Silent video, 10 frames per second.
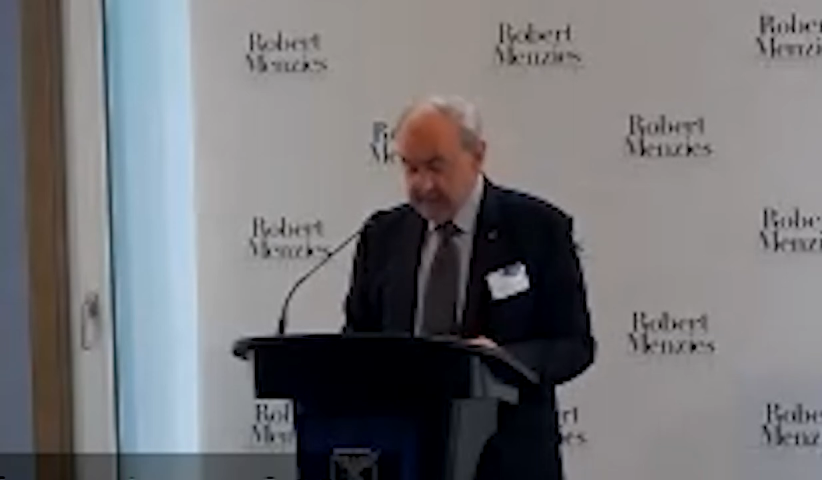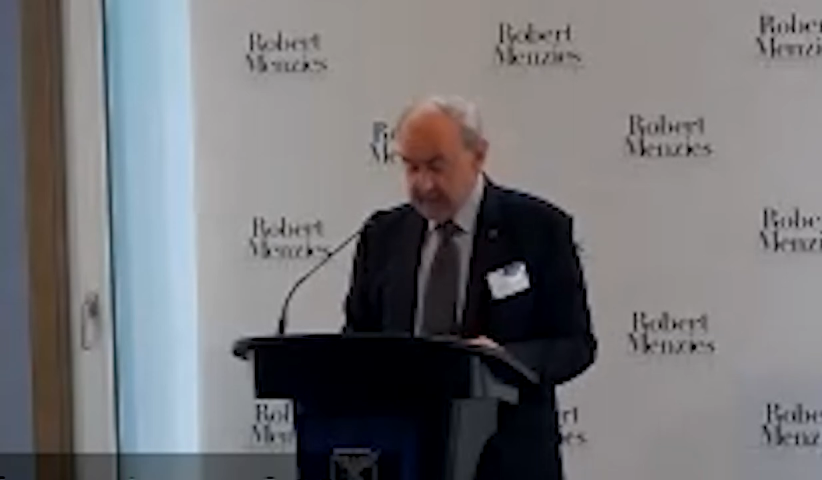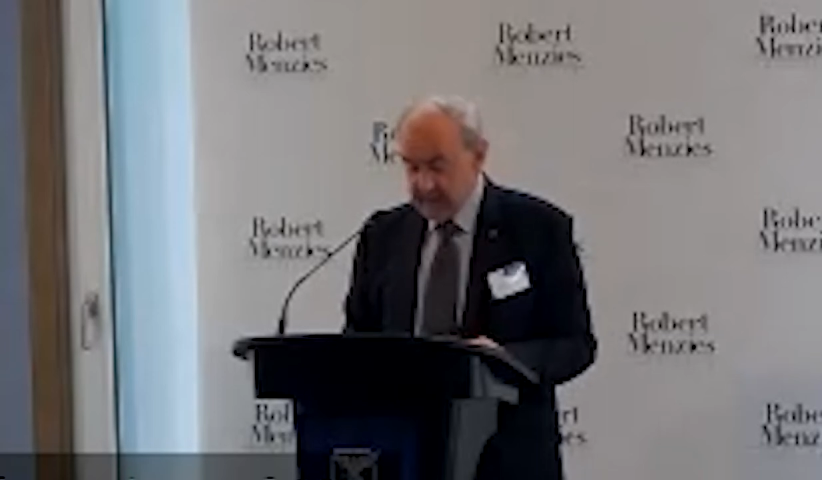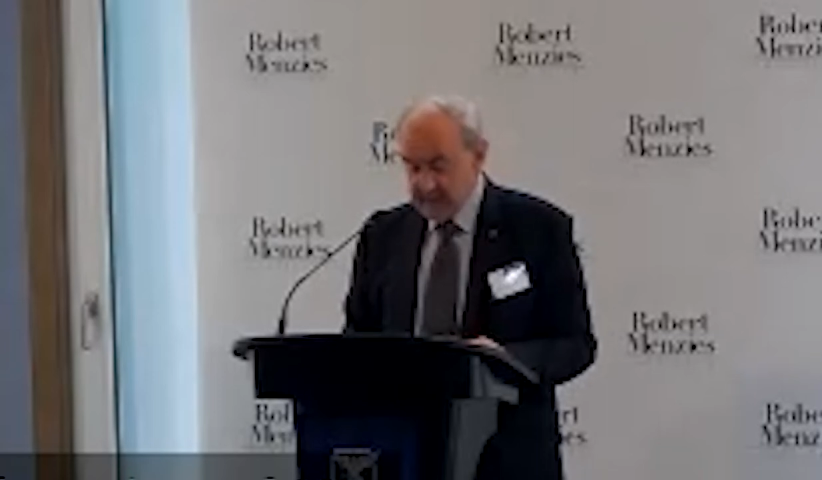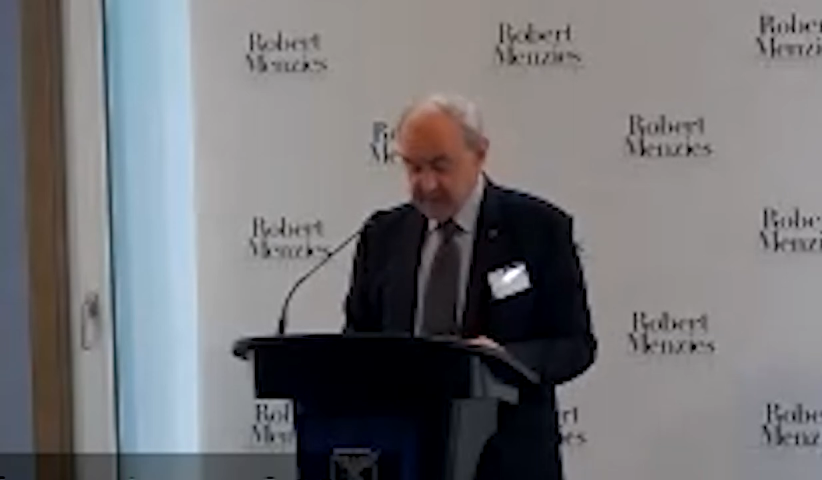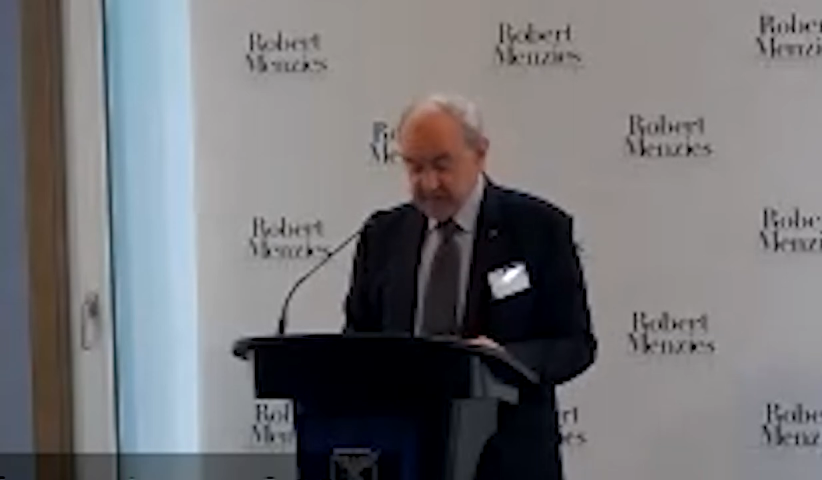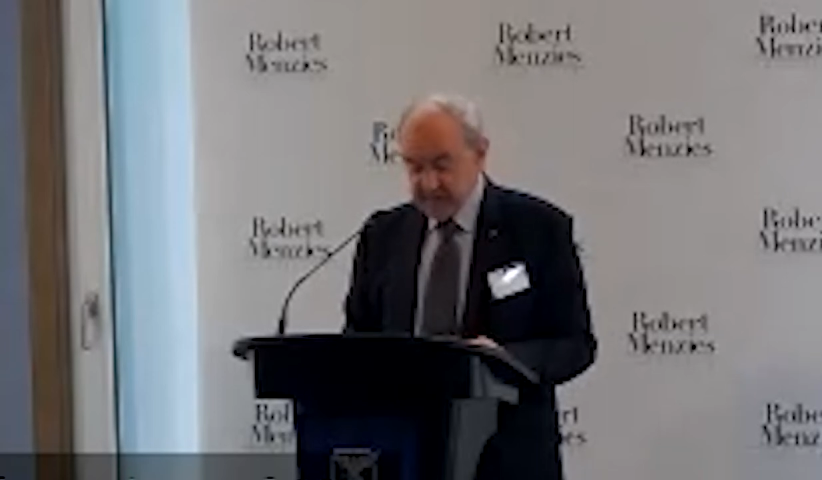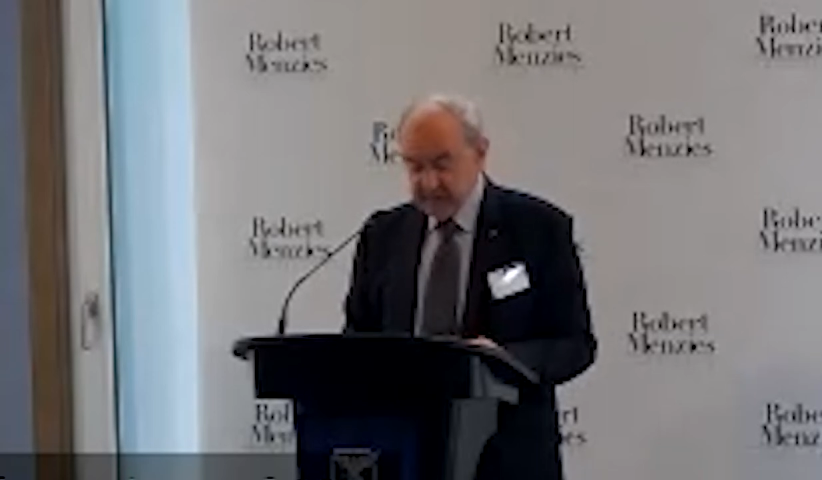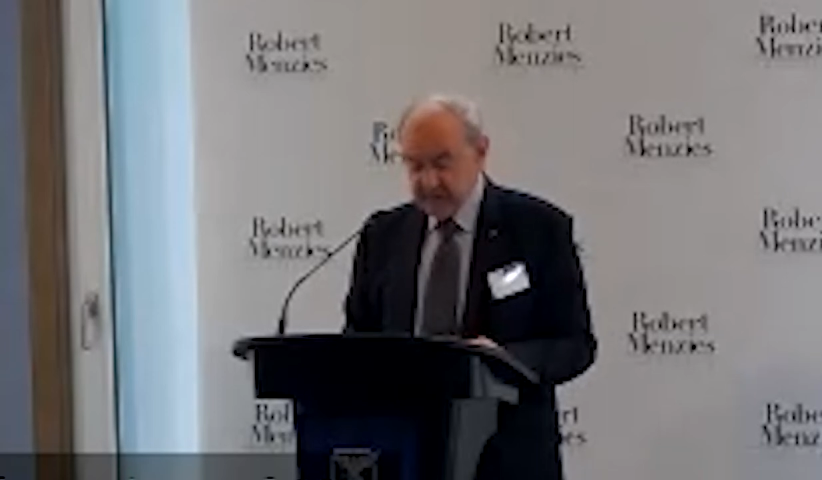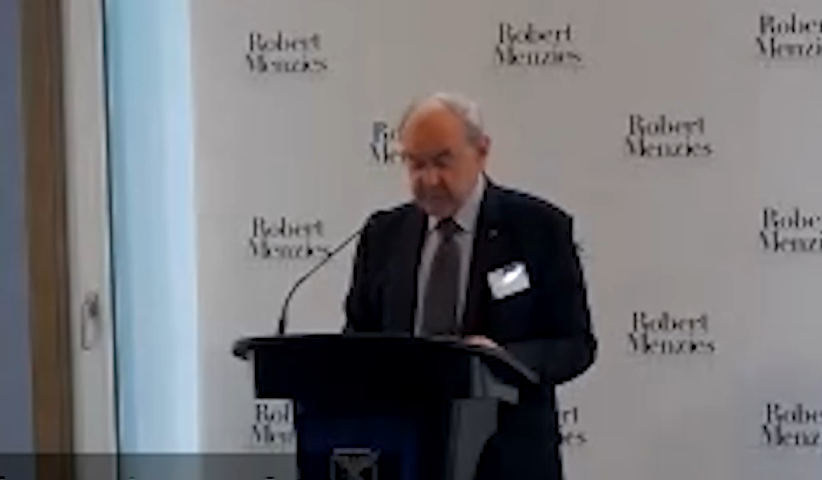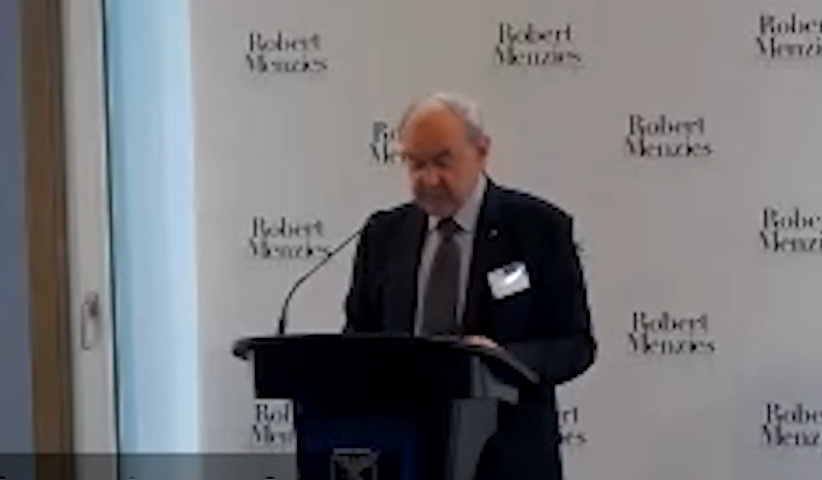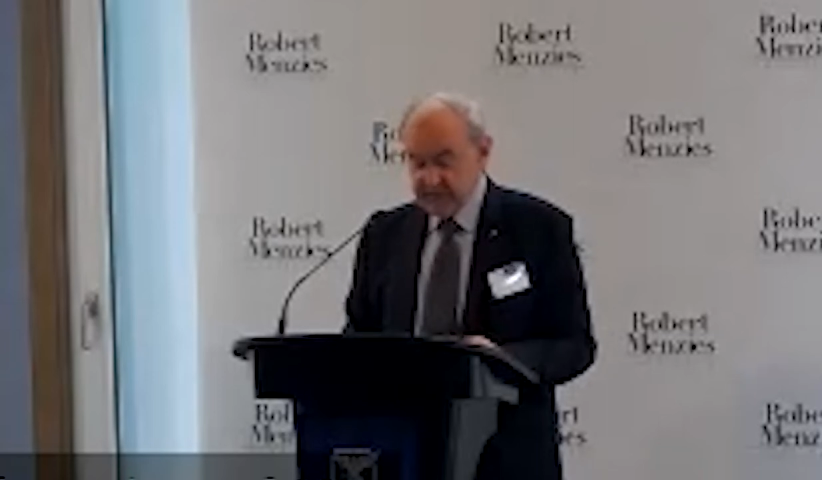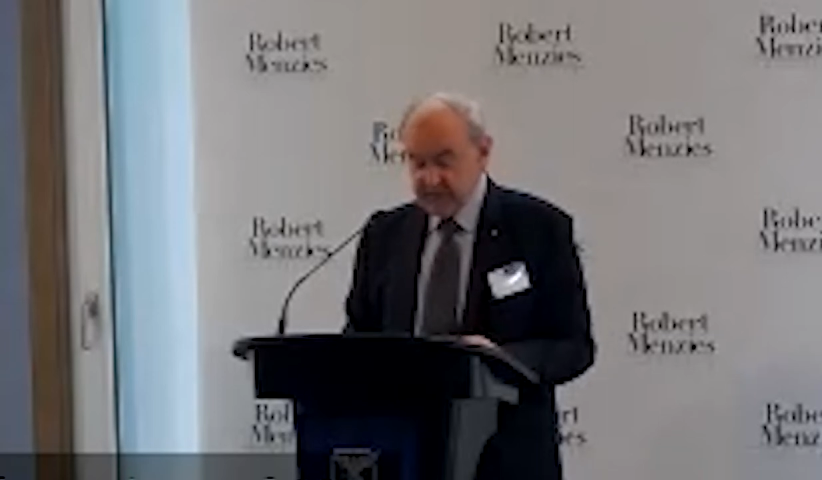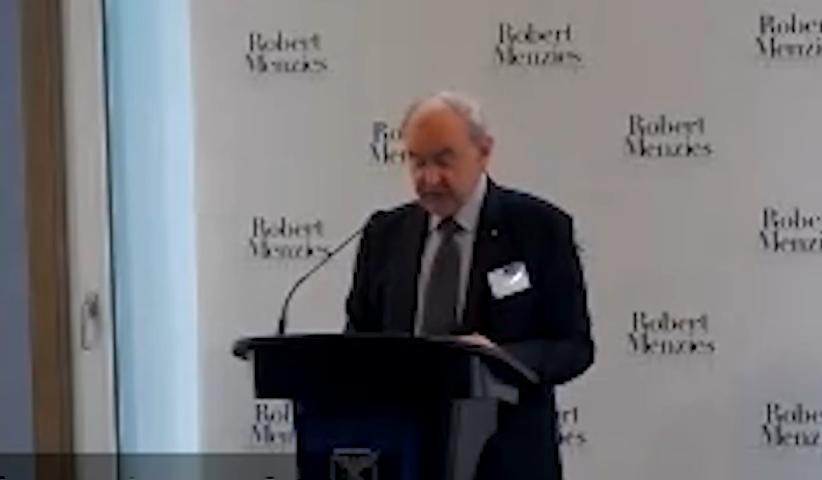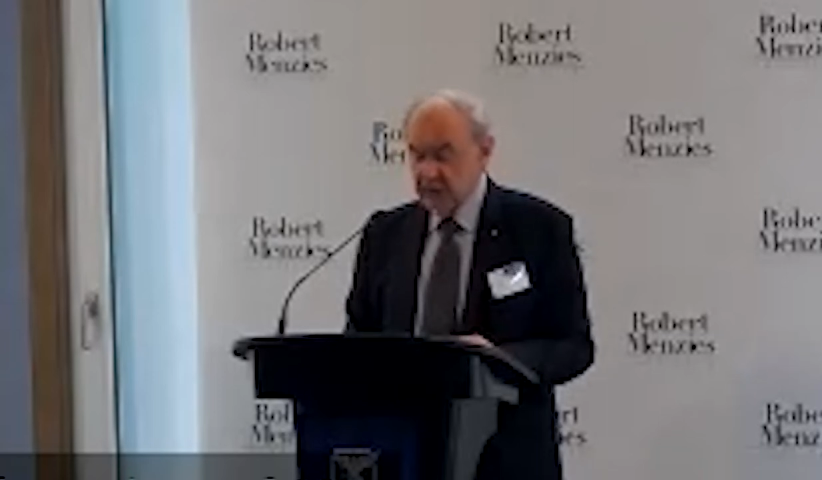into such a
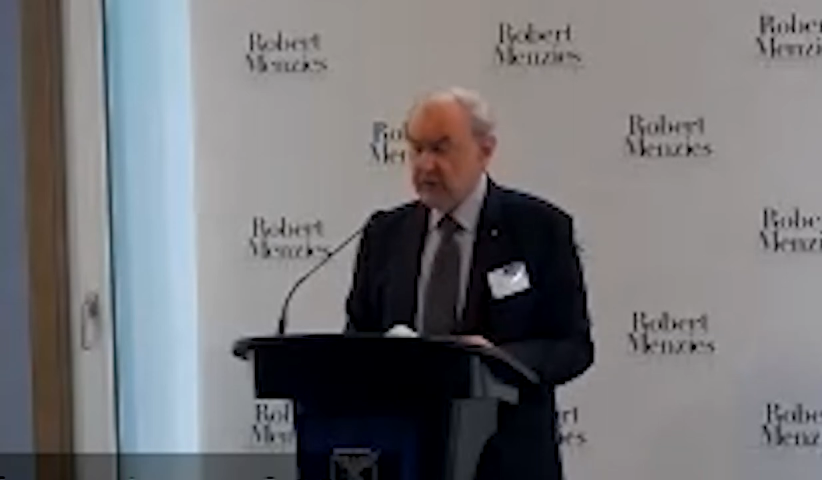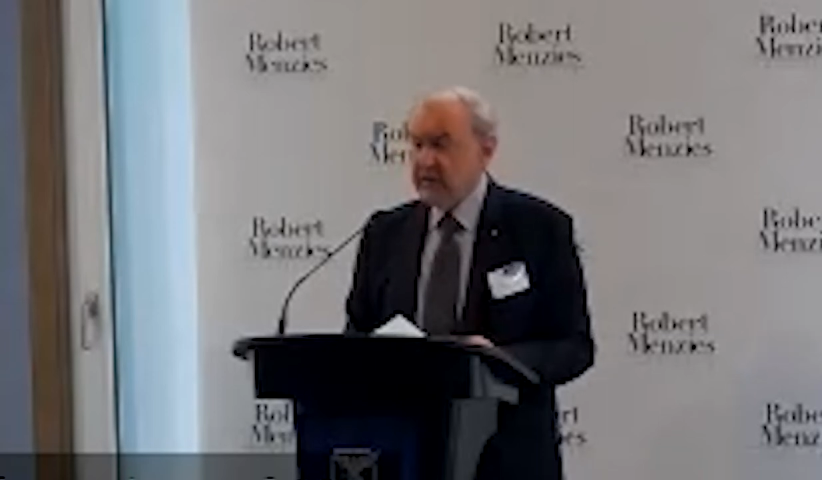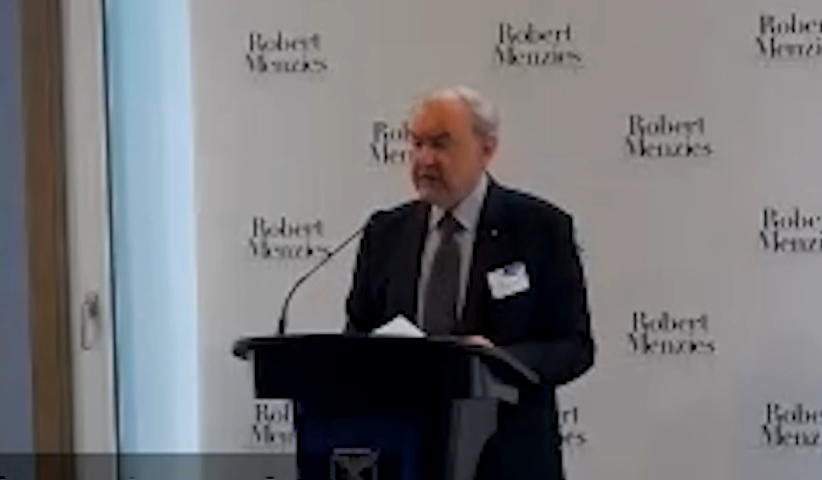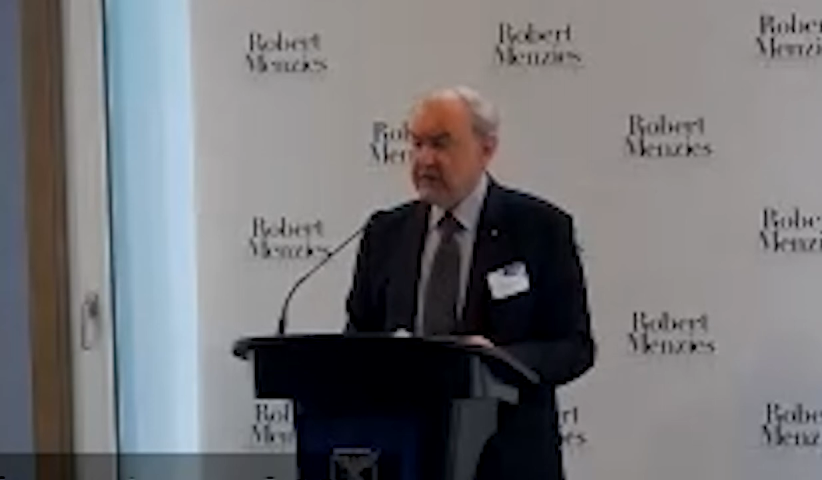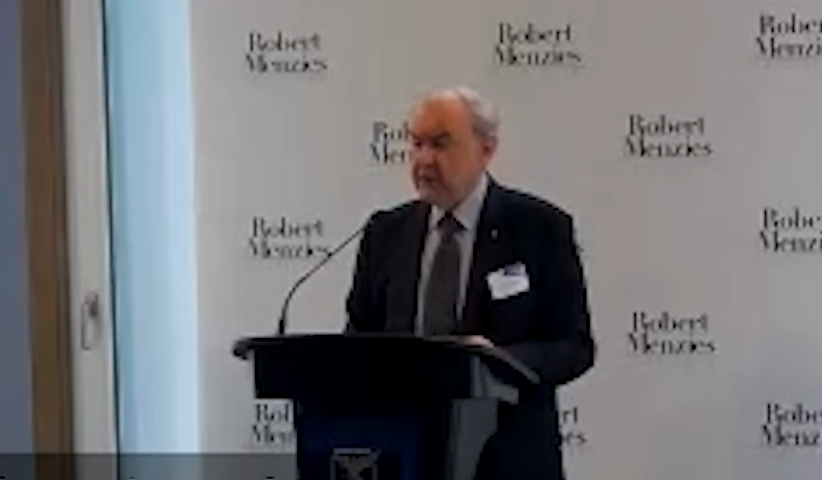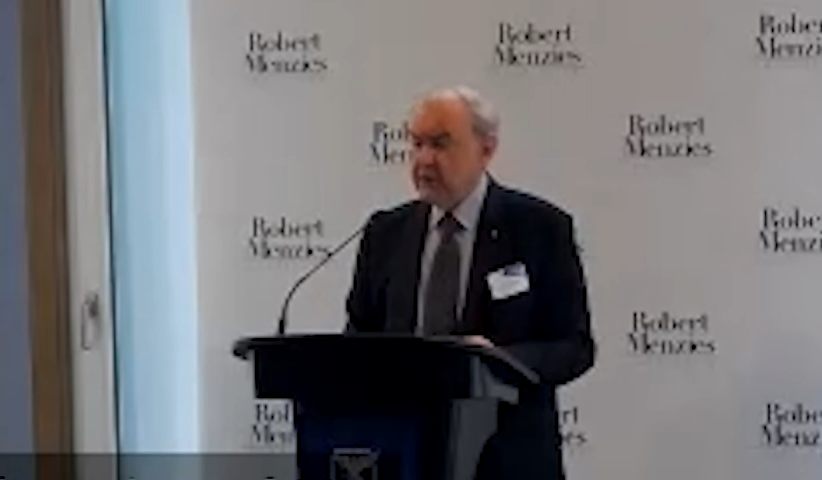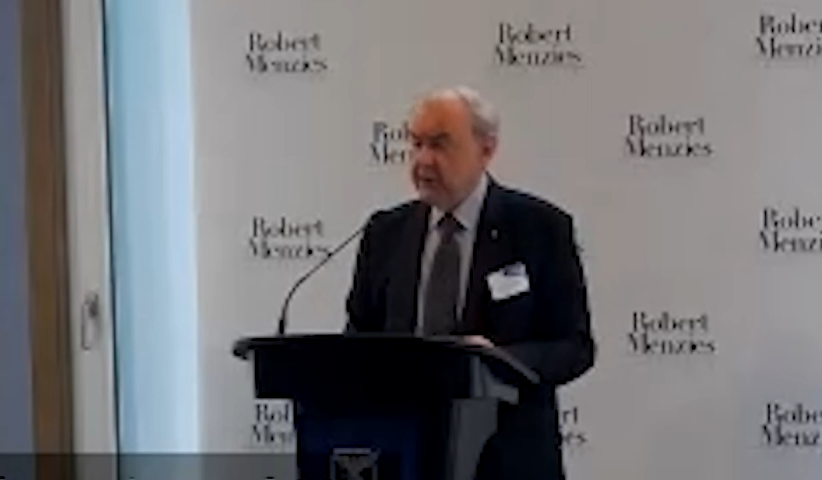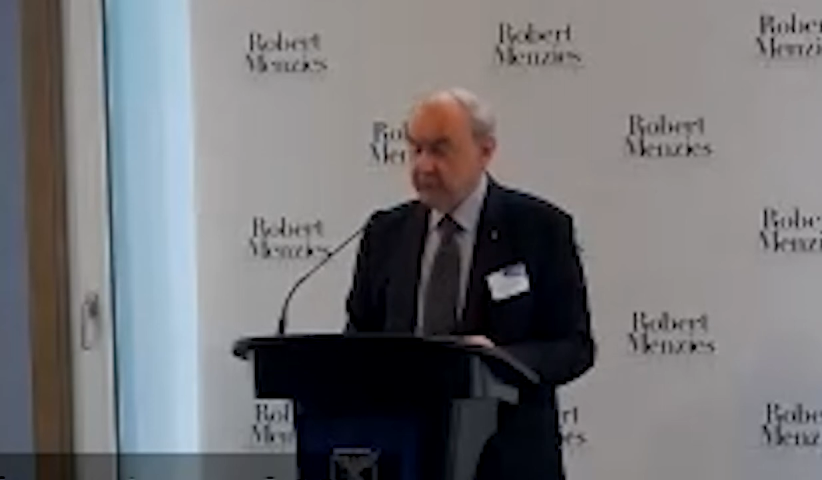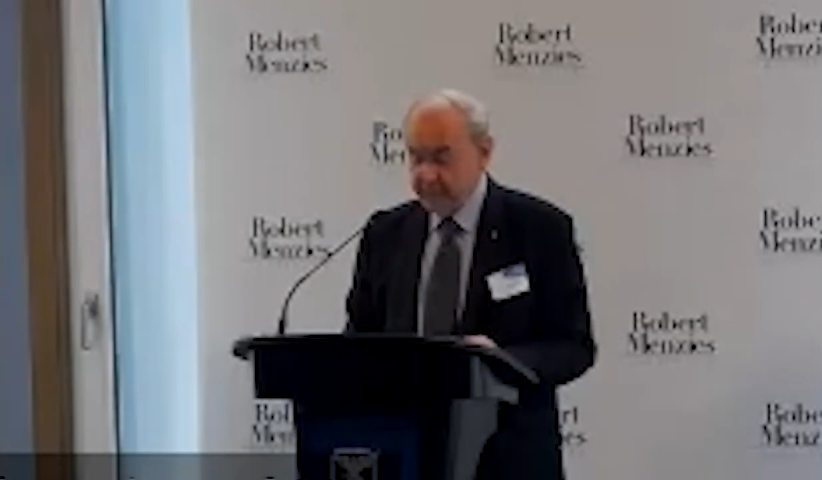substantial and coherent